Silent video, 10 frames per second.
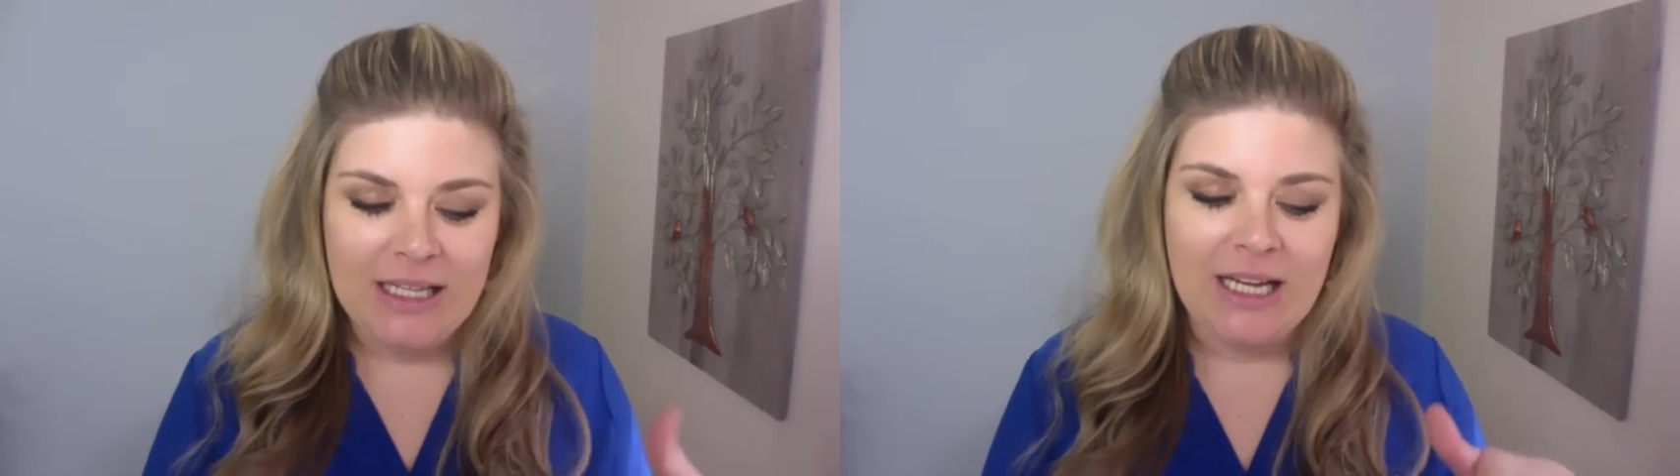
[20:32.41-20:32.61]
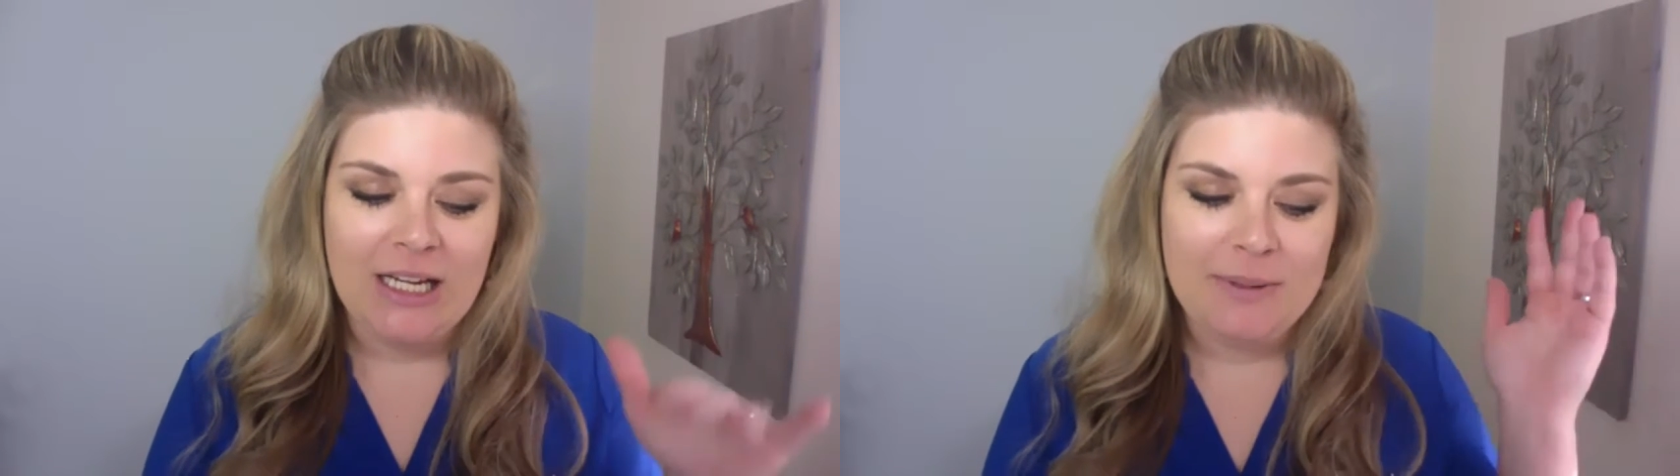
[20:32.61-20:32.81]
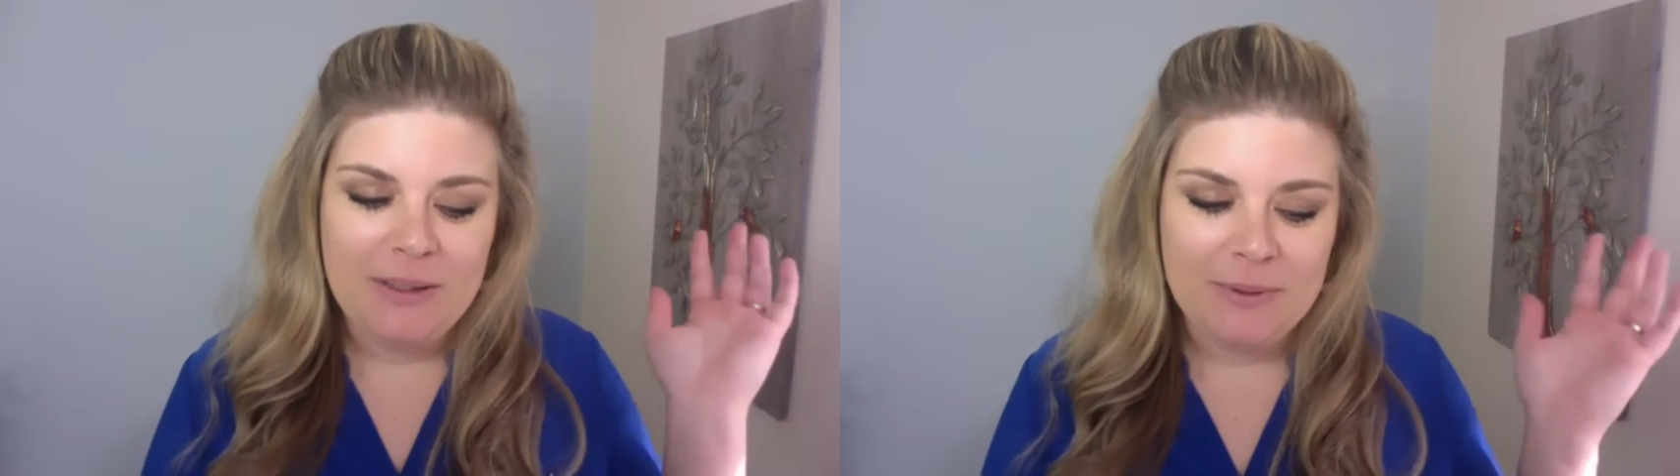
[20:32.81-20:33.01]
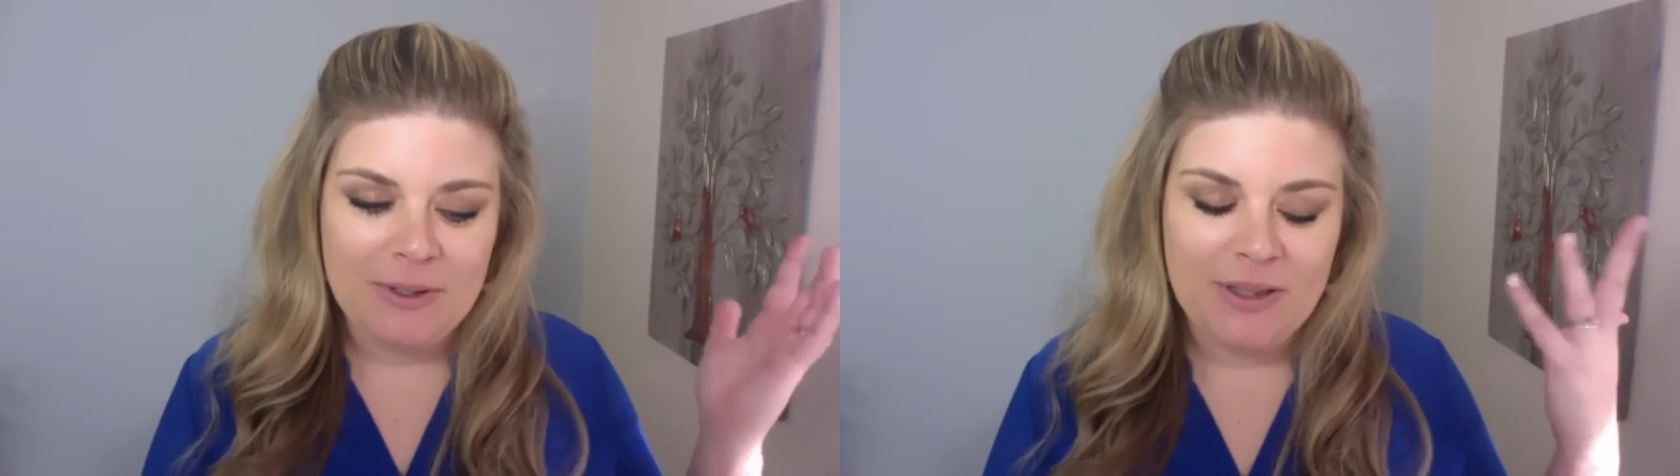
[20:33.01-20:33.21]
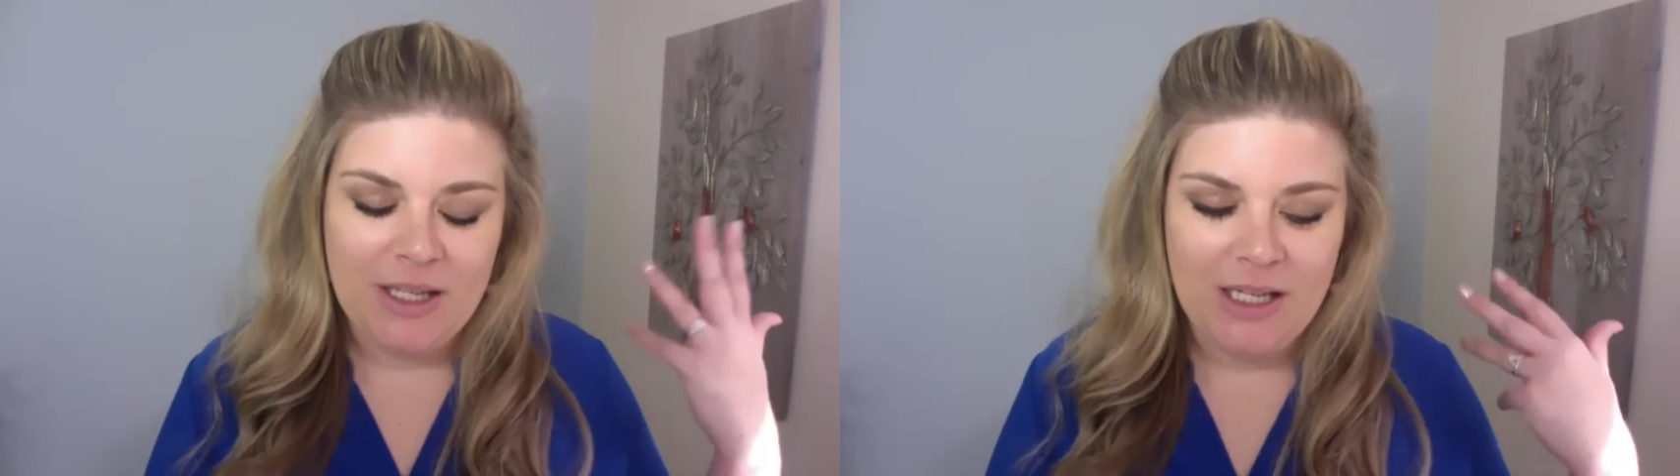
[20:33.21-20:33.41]
lot of people
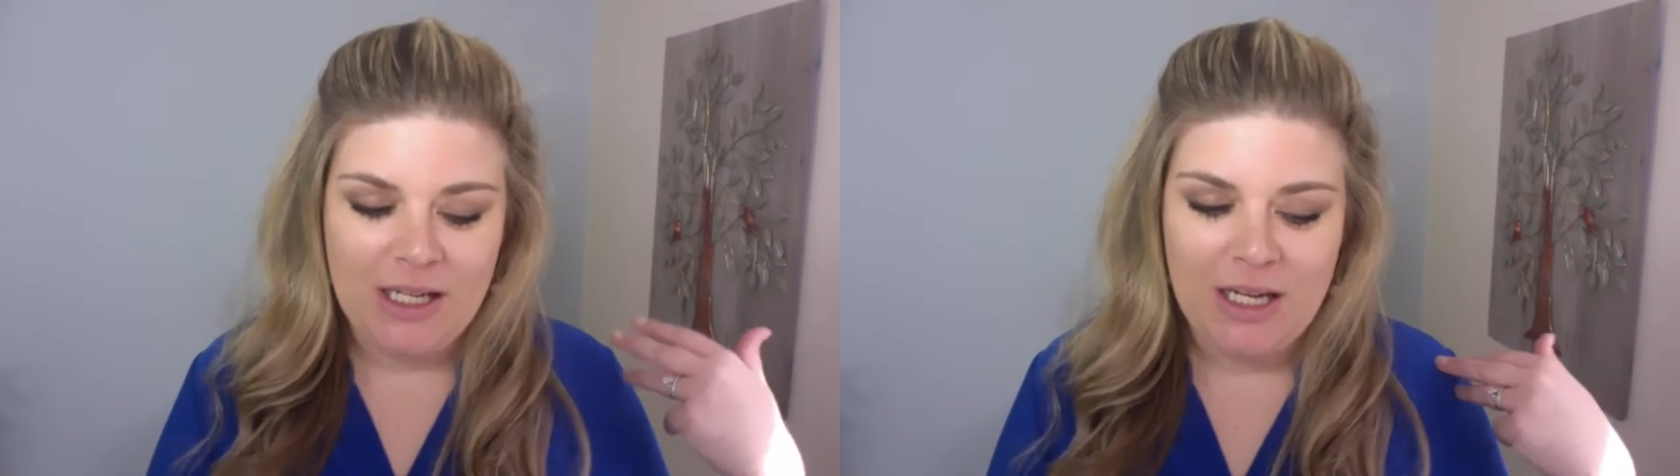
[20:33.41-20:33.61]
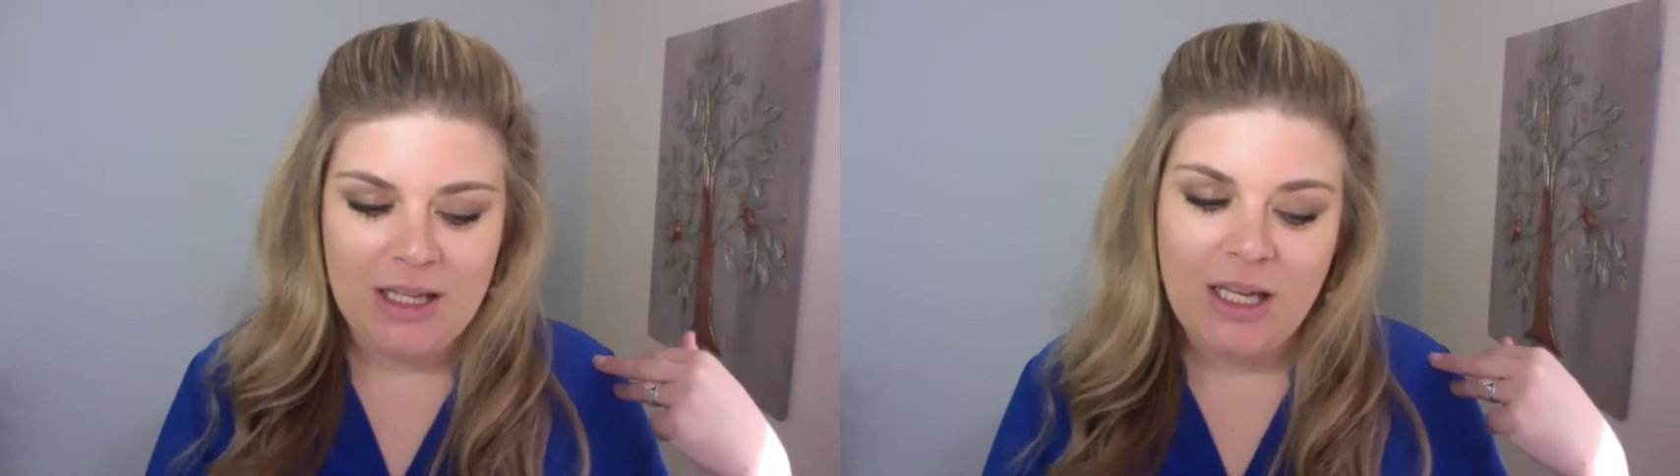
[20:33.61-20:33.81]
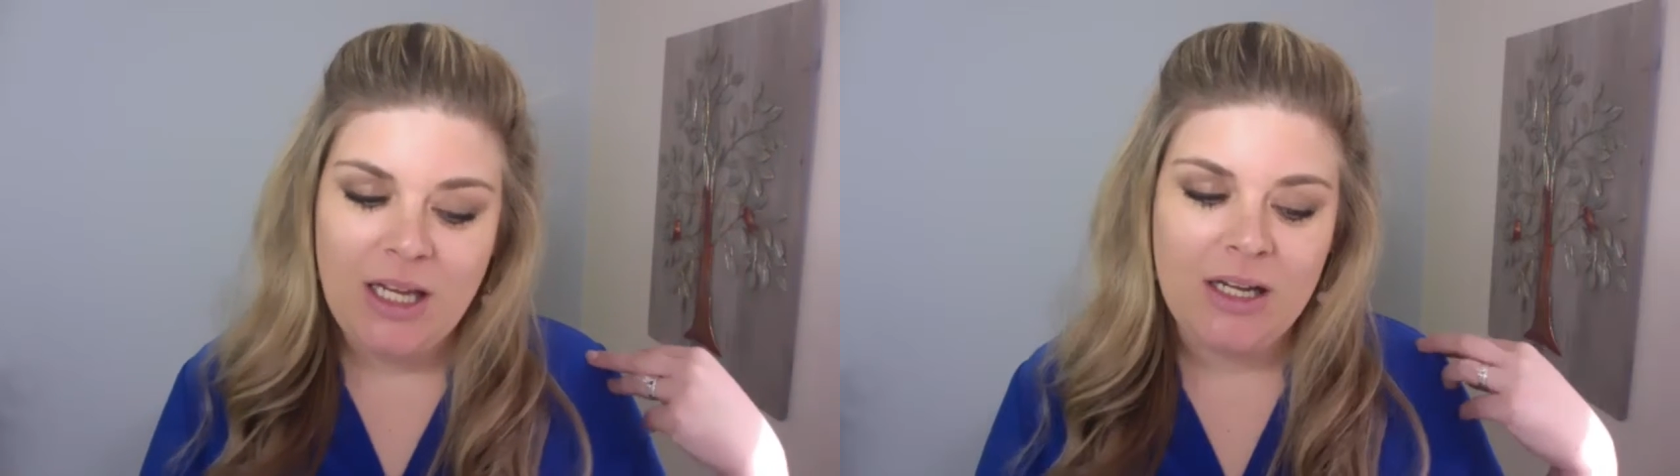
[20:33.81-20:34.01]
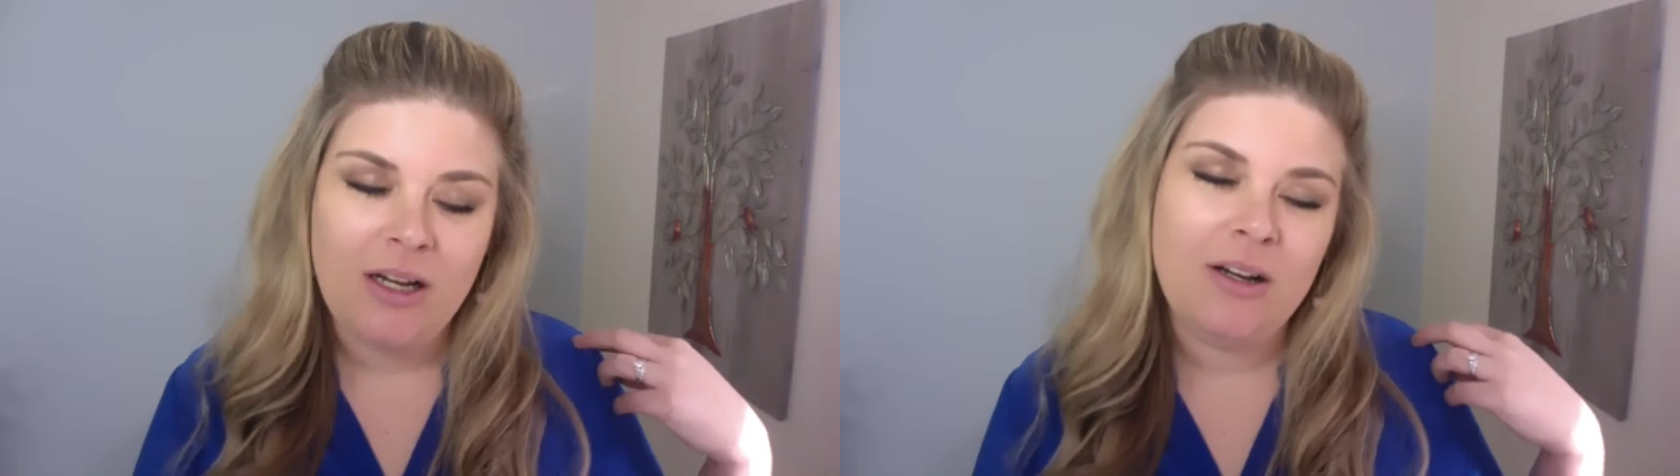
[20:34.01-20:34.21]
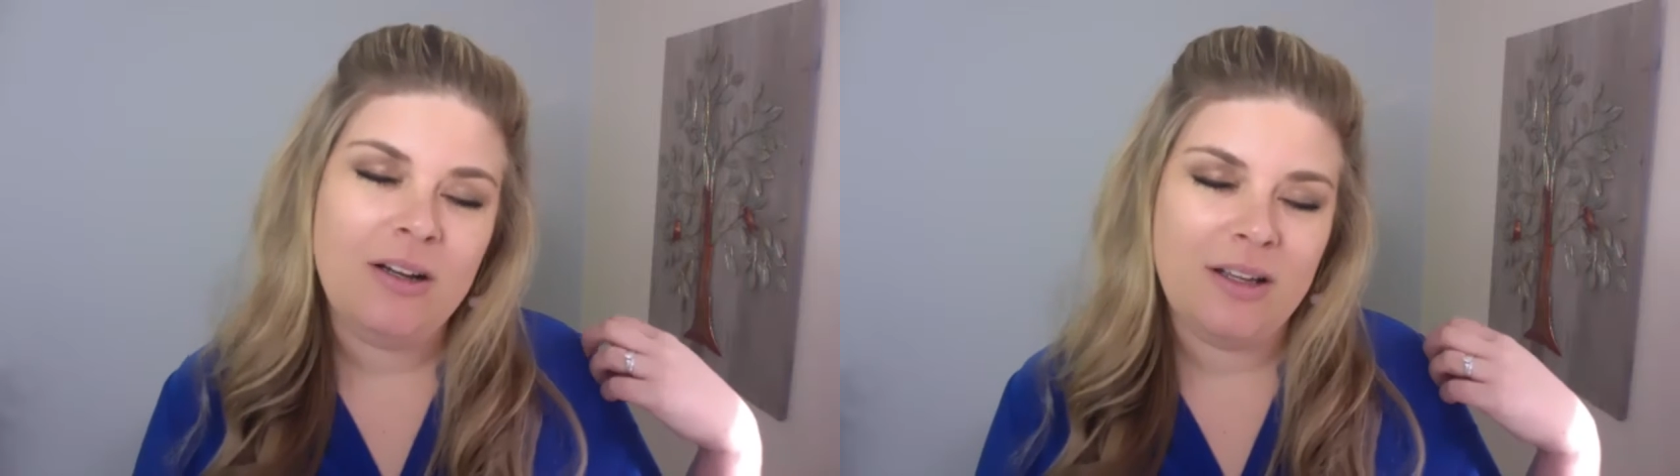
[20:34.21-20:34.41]
are thinking, like, oh,